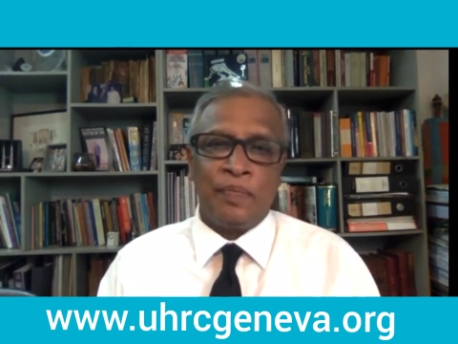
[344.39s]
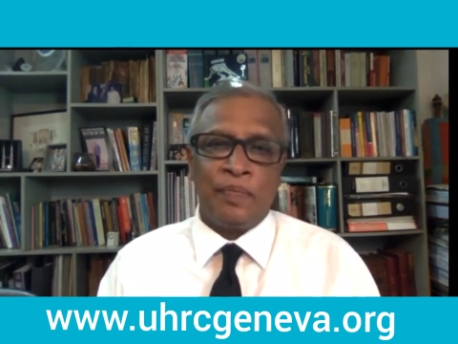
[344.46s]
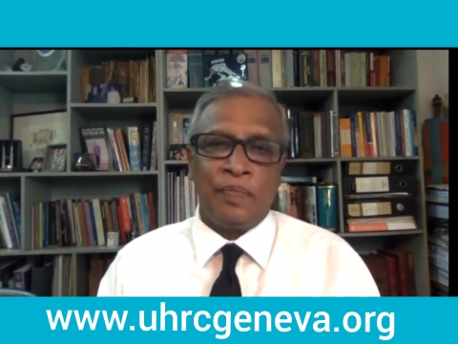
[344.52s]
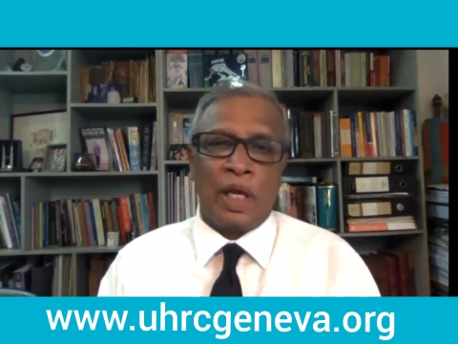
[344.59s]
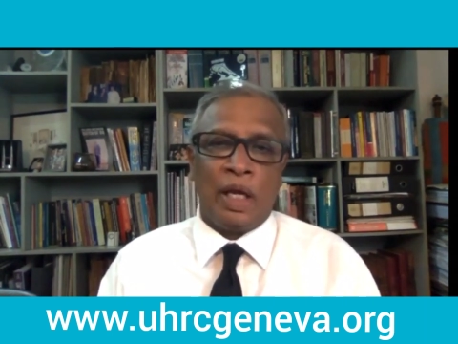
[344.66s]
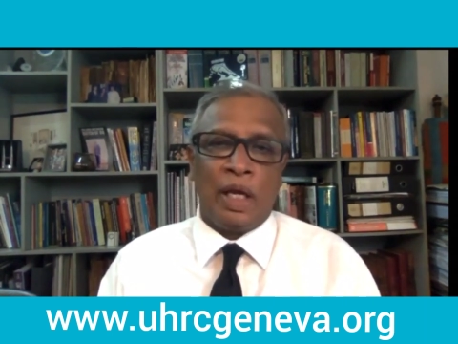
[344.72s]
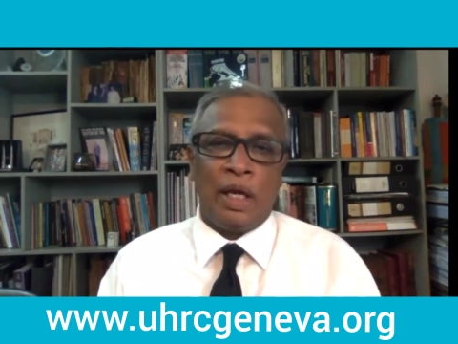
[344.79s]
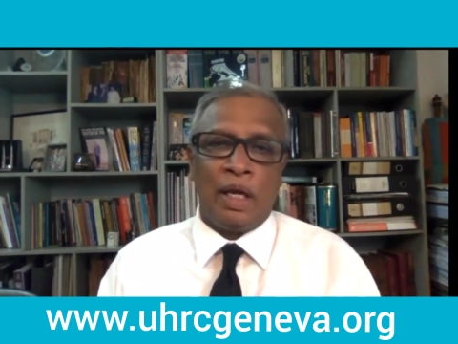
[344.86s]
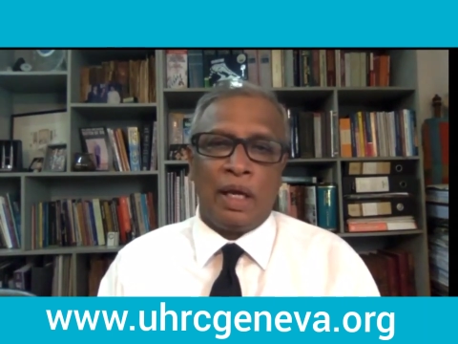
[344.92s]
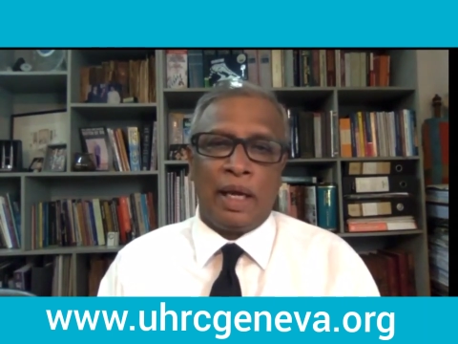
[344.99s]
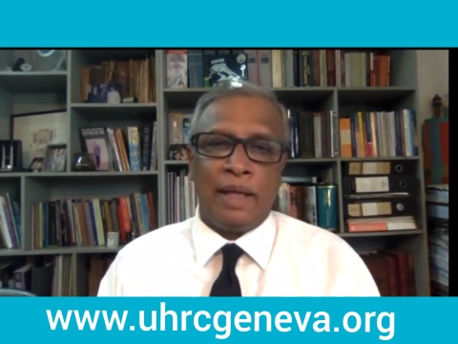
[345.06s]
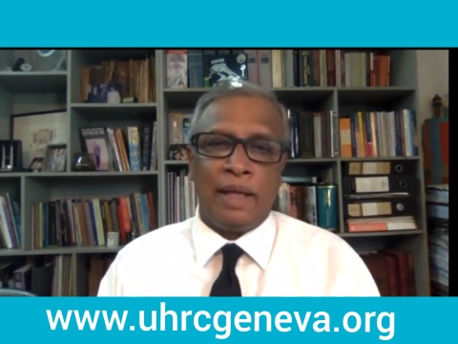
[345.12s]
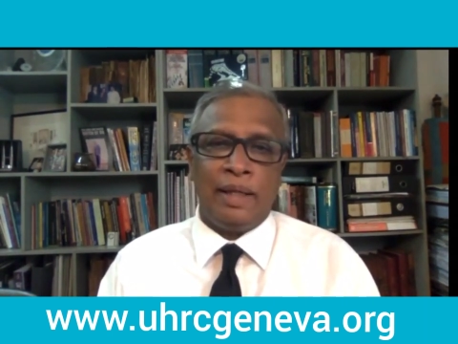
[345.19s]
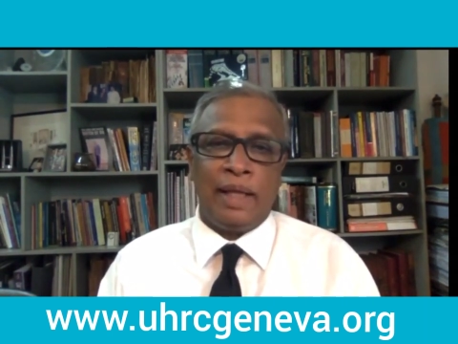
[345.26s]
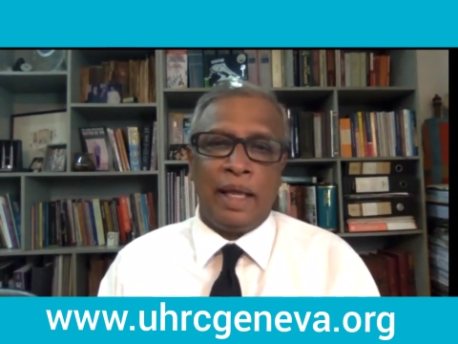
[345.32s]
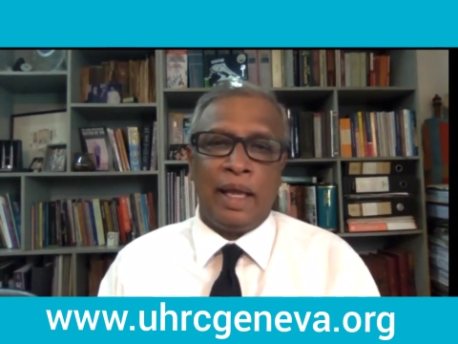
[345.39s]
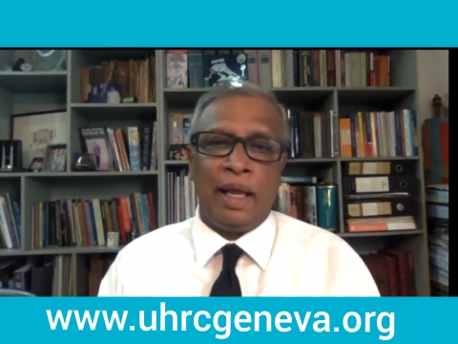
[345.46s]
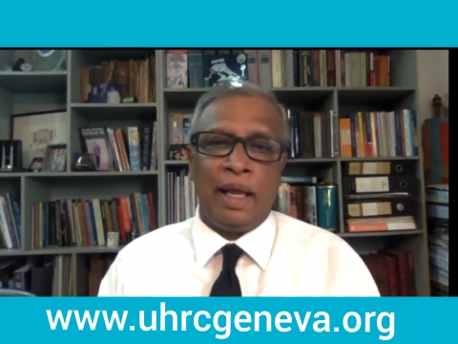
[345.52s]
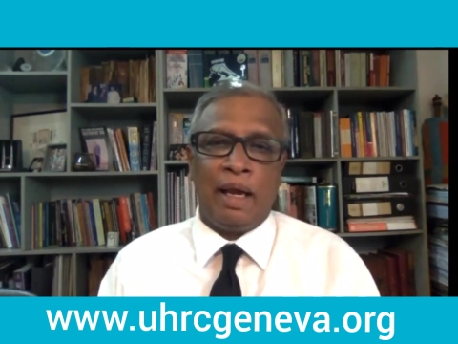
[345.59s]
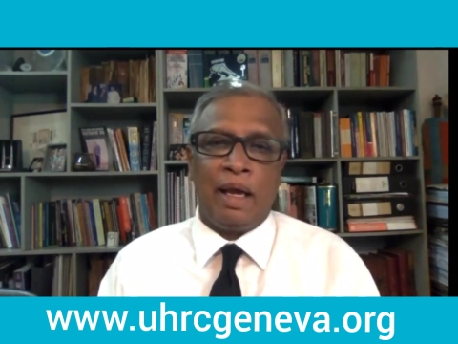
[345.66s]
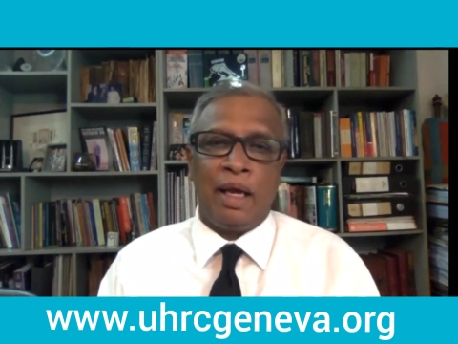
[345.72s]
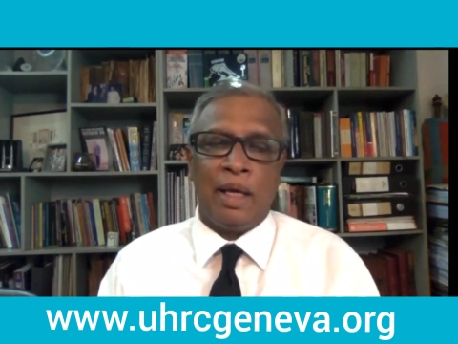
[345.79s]
And they
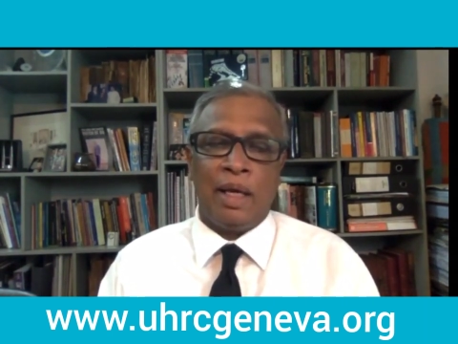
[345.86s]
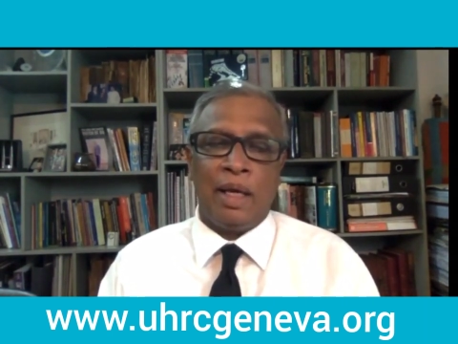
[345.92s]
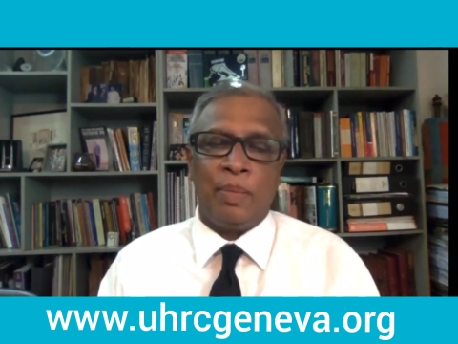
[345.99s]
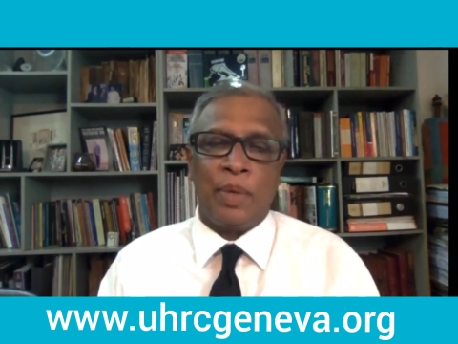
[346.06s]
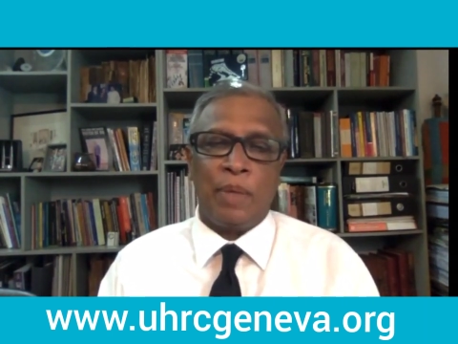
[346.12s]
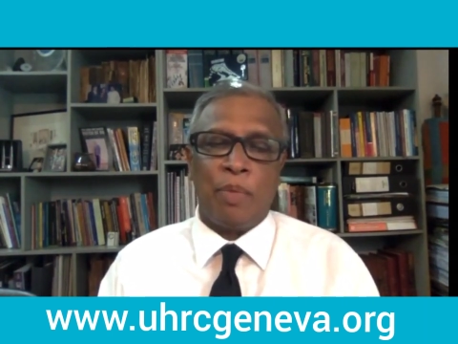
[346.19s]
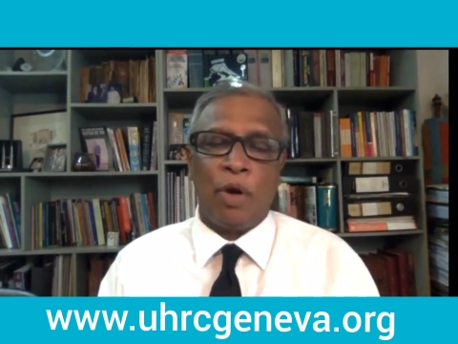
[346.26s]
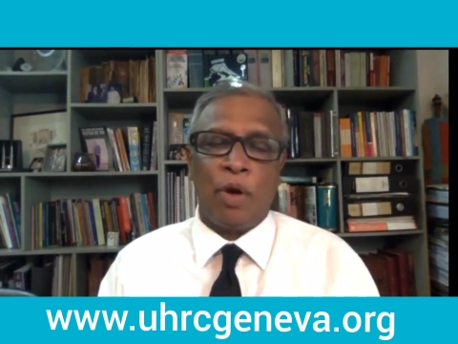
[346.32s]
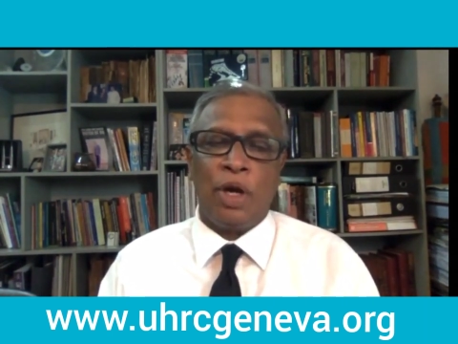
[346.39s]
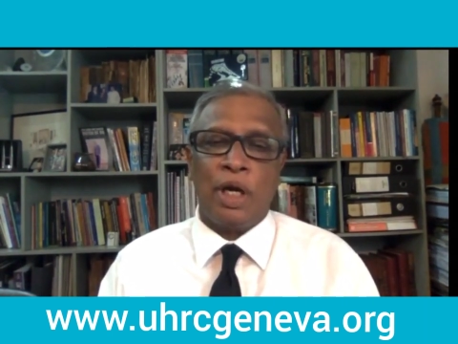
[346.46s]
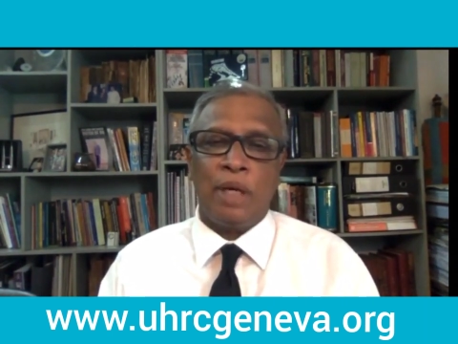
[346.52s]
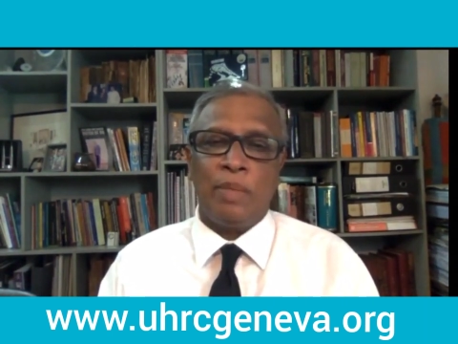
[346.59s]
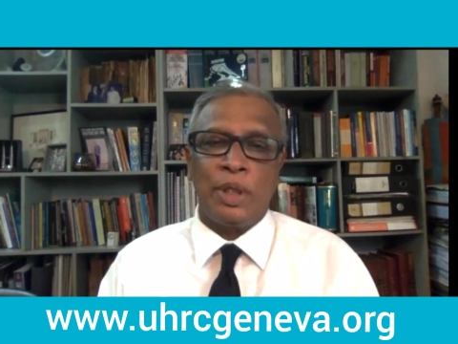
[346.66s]
are a preponderant